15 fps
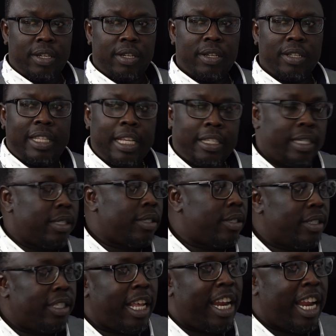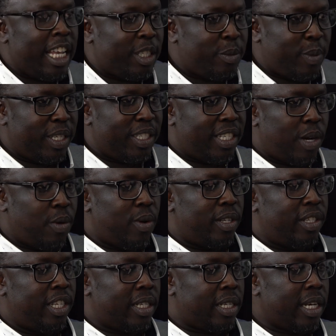So this is the last month's our
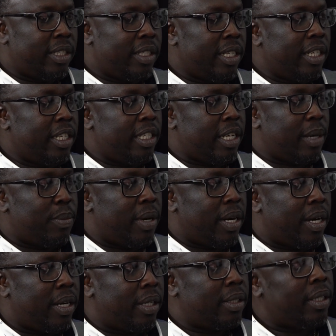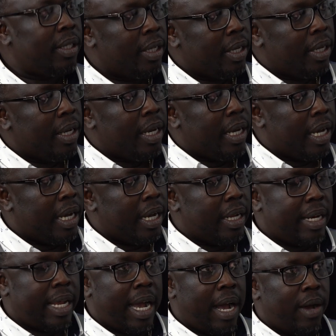discussion. It's about
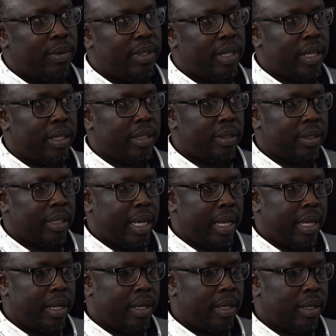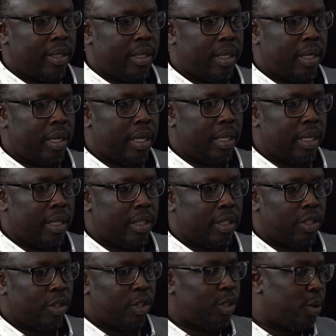the housing and
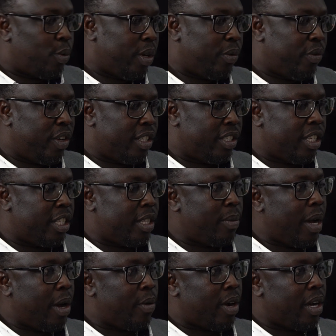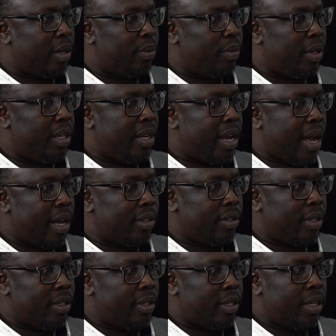social welfare system, how can be
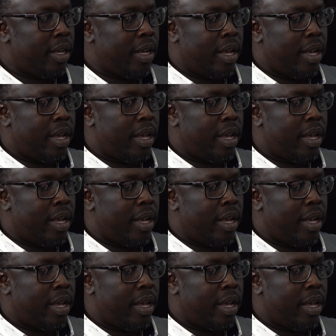accessed.